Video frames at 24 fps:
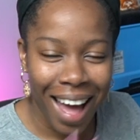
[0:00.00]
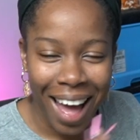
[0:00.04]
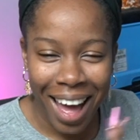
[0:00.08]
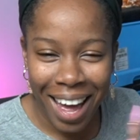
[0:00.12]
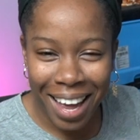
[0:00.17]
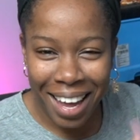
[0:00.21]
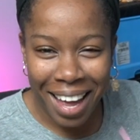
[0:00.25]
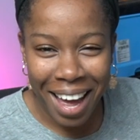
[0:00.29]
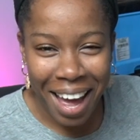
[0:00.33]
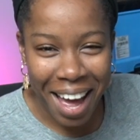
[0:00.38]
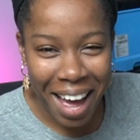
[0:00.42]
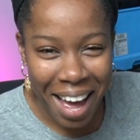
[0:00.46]

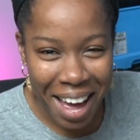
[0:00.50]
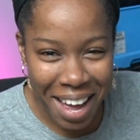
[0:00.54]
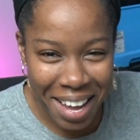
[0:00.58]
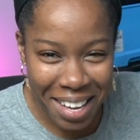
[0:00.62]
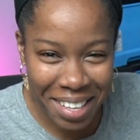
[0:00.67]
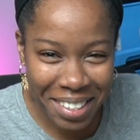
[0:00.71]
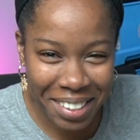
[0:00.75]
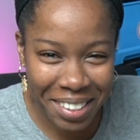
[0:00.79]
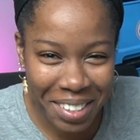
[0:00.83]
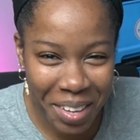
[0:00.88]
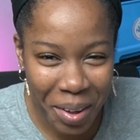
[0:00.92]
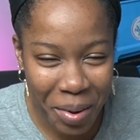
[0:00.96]
Hi
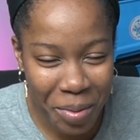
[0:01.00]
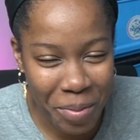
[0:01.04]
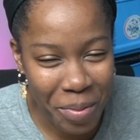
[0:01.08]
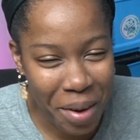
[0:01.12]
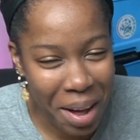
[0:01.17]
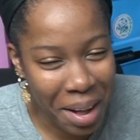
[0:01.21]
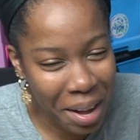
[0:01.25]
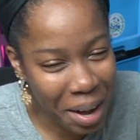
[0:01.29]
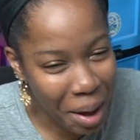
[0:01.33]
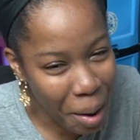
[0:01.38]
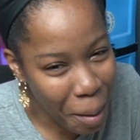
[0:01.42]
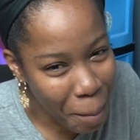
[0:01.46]
guys,
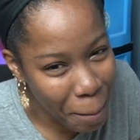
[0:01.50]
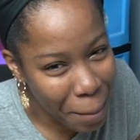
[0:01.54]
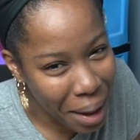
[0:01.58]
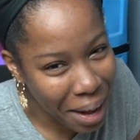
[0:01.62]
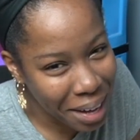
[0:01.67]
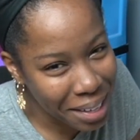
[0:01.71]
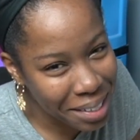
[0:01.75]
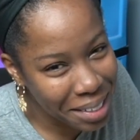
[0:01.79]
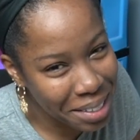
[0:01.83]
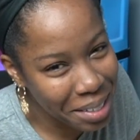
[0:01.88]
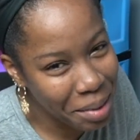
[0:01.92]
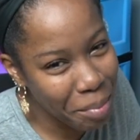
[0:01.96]
welcome
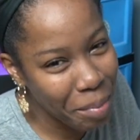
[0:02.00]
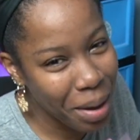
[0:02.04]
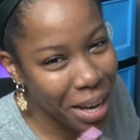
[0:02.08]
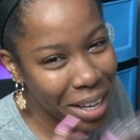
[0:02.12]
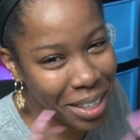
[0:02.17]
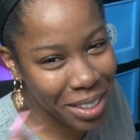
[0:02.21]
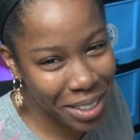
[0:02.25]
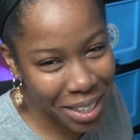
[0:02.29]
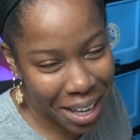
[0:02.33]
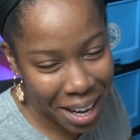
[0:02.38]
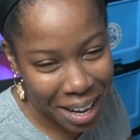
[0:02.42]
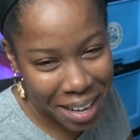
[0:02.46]
back to my
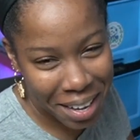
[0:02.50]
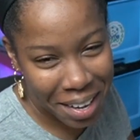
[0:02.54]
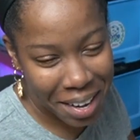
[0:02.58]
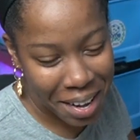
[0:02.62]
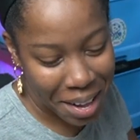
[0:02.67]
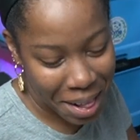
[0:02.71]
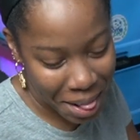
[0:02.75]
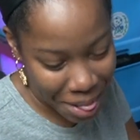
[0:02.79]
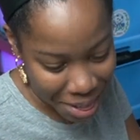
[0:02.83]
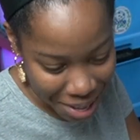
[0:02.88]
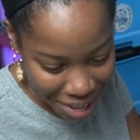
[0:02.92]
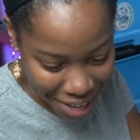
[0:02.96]

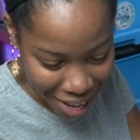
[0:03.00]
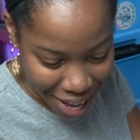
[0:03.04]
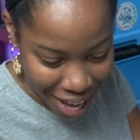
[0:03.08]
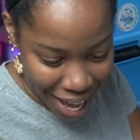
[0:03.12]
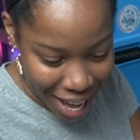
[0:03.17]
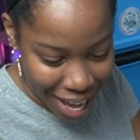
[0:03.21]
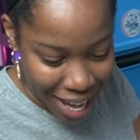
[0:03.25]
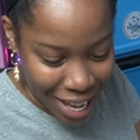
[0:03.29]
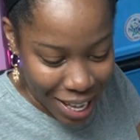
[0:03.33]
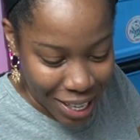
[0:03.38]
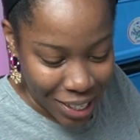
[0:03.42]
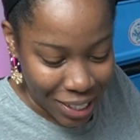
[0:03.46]
channel.
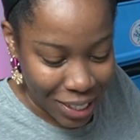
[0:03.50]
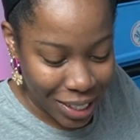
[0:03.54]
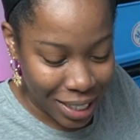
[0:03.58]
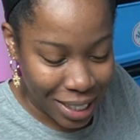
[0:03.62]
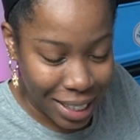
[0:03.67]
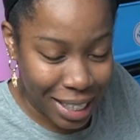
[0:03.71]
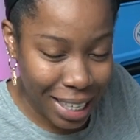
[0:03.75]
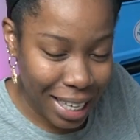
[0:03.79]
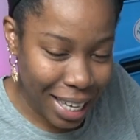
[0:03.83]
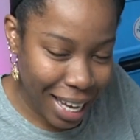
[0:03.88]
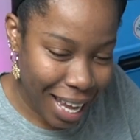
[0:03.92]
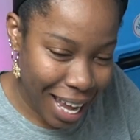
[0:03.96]

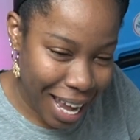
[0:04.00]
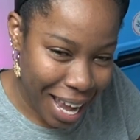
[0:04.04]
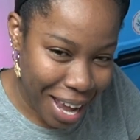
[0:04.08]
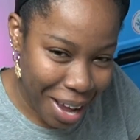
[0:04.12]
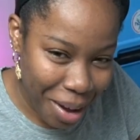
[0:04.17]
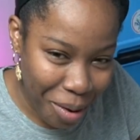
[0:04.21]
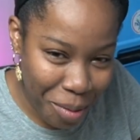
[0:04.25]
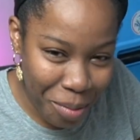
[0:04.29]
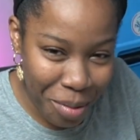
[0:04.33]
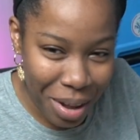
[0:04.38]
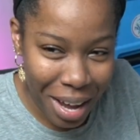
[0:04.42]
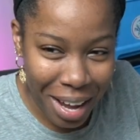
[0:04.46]

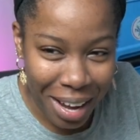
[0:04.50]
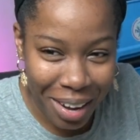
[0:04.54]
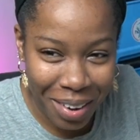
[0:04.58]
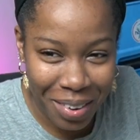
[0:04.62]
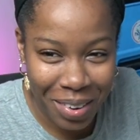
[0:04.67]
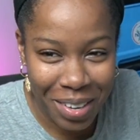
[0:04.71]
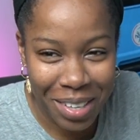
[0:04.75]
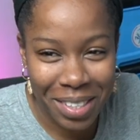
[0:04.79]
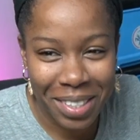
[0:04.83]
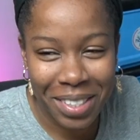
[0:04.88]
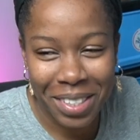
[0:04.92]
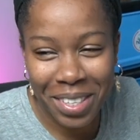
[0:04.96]
Today we are
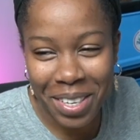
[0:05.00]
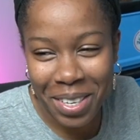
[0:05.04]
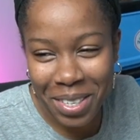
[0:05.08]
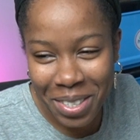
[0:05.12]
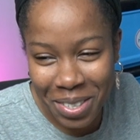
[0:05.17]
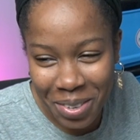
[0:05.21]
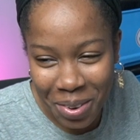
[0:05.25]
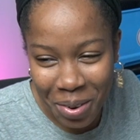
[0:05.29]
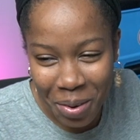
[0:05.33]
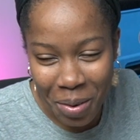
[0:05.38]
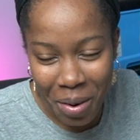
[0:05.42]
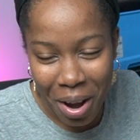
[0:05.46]
going to
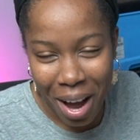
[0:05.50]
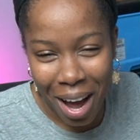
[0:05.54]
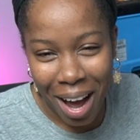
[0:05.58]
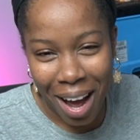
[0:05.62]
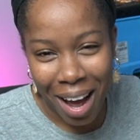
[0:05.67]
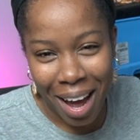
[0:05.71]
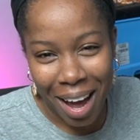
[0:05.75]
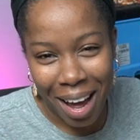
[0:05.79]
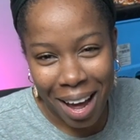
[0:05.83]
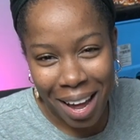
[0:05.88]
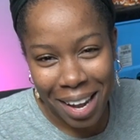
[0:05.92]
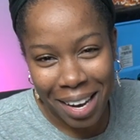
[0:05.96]
do
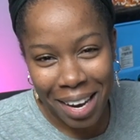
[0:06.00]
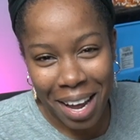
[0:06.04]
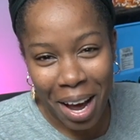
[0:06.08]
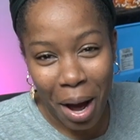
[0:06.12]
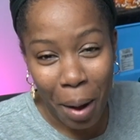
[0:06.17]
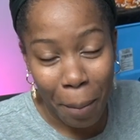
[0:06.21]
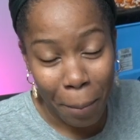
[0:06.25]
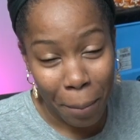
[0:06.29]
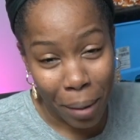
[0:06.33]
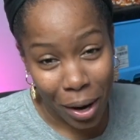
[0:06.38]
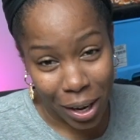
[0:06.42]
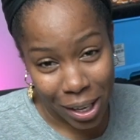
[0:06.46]
an
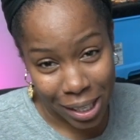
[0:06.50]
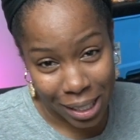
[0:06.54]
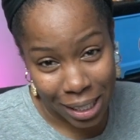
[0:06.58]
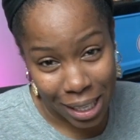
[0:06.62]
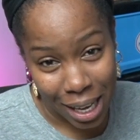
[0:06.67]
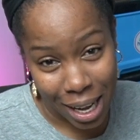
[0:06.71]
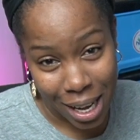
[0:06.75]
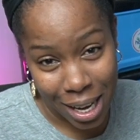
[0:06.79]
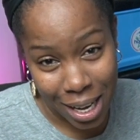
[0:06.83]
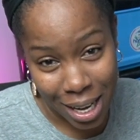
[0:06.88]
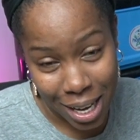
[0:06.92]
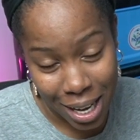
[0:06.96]

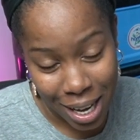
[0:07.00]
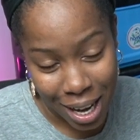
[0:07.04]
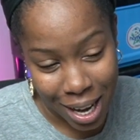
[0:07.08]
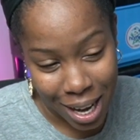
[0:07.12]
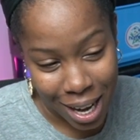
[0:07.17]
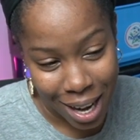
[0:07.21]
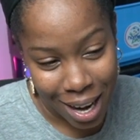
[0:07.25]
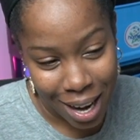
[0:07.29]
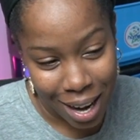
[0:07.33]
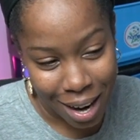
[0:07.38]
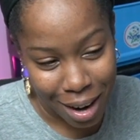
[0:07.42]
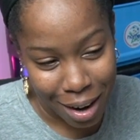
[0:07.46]
unboxing
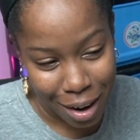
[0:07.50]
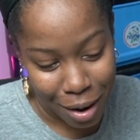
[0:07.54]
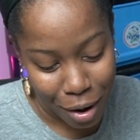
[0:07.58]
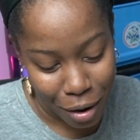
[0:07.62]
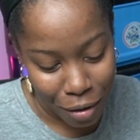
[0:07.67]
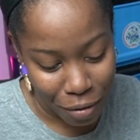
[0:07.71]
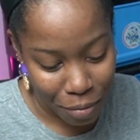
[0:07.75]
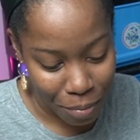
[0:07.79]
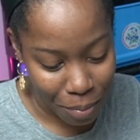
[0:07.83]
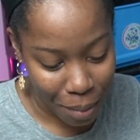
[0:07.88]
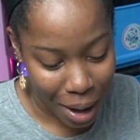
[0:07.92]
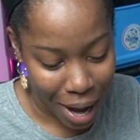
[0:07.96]

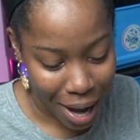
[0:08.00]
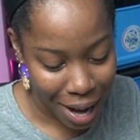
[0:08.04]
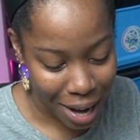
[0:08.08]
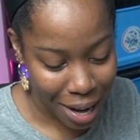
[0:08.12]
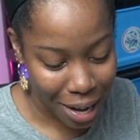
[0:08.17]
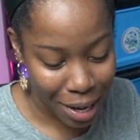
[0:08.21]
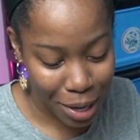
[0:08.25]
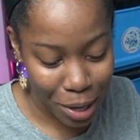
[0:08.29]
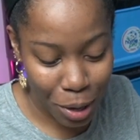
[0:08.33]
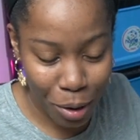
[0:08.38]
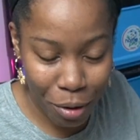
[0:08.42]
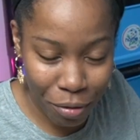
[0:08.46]
of
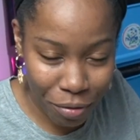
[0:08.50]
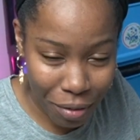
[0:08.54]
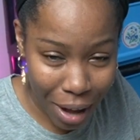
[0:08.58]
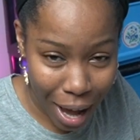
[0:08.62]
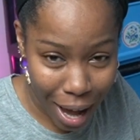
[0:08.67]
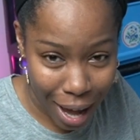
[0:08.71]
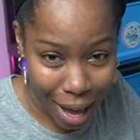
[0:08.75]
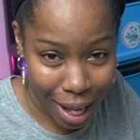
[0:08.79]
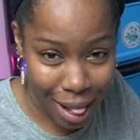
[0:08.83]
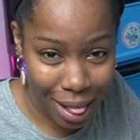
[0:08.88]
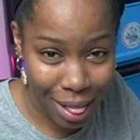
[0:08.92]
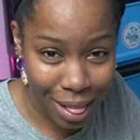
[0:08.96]
my new
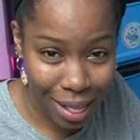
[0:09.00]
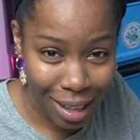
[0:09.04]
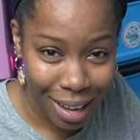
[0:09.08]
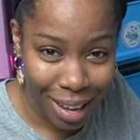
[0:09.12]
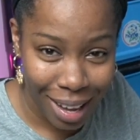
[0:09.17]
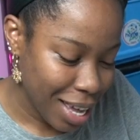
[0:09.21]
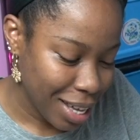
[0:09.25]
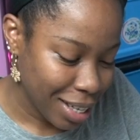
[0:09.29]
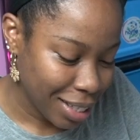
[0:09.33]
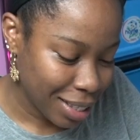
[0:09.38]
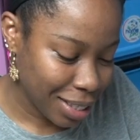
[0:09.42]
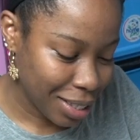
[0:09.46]
file.
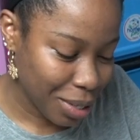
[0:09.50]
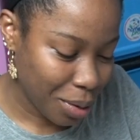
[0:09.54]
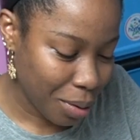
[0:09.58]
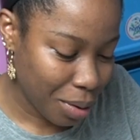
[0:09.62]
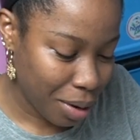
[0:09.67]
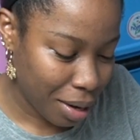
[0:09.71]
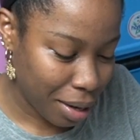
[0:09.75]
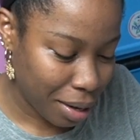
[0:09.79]
So